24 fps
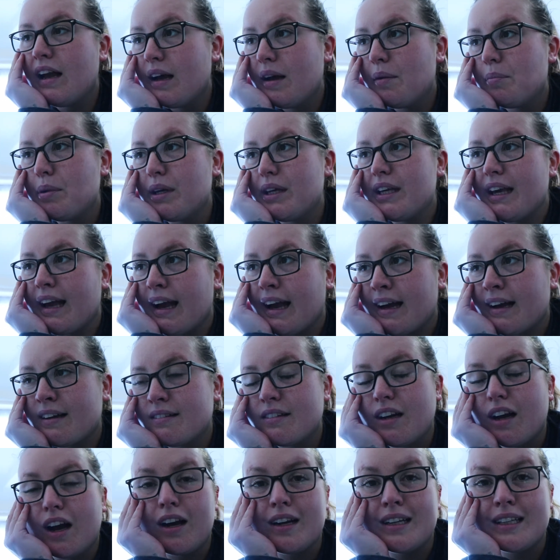But yeah,
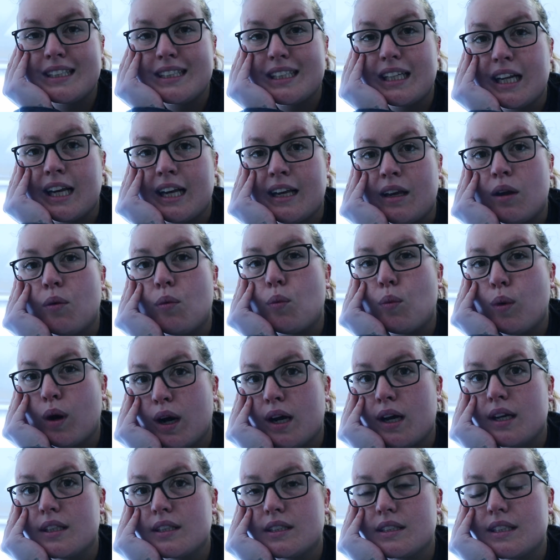honestly,
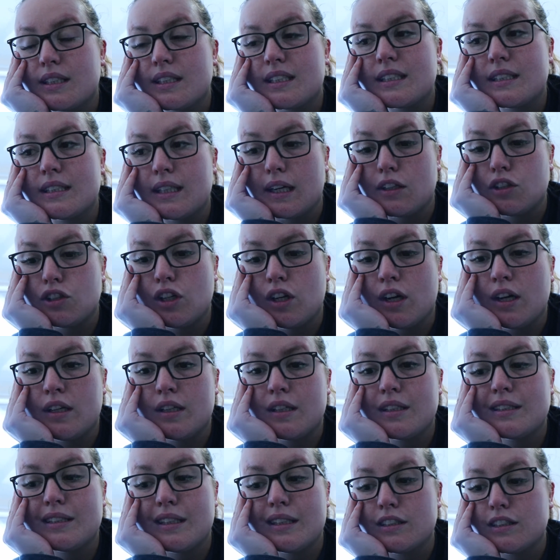worst
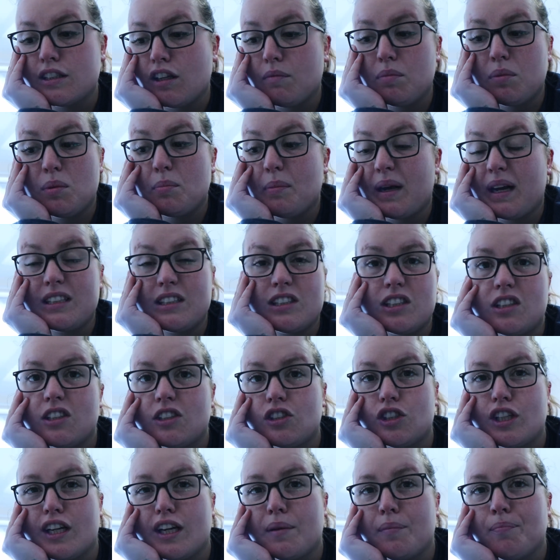session since I've been back to the
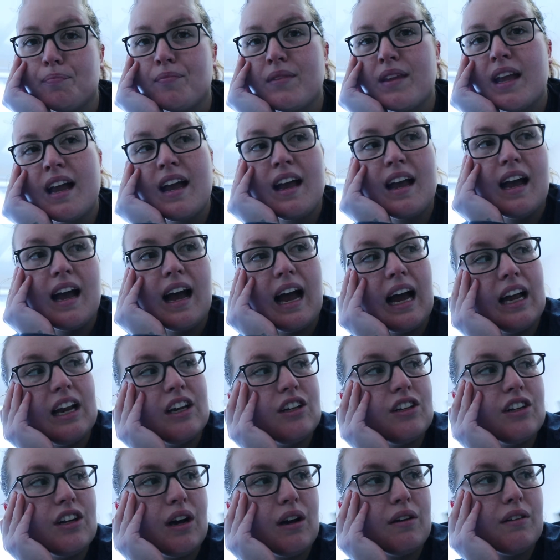gym. And
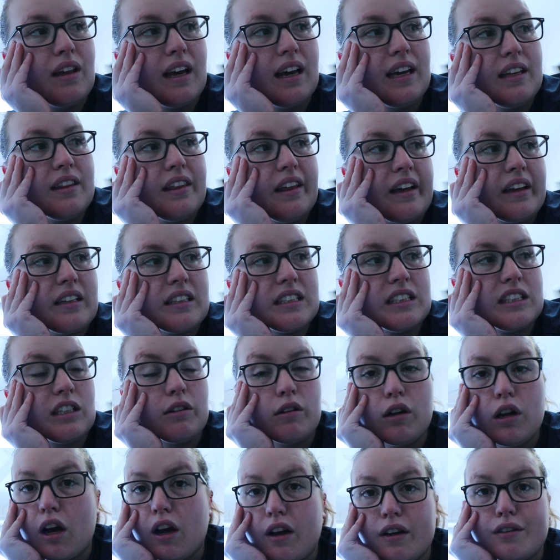you know, that's
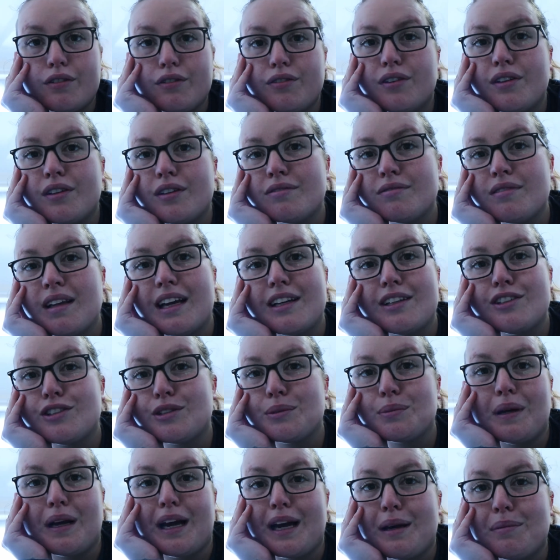still life. That is
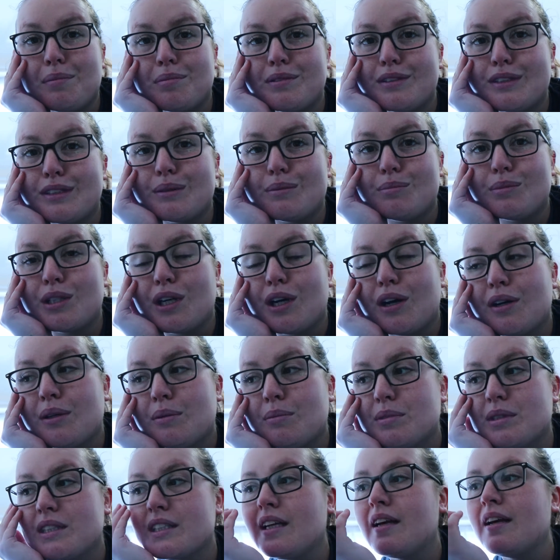just what happens
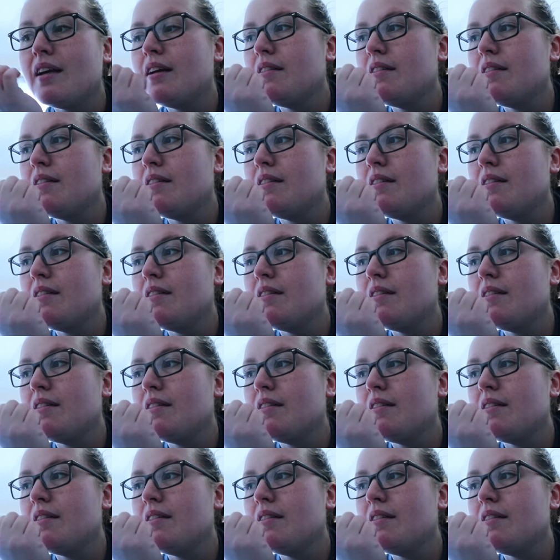sometimes.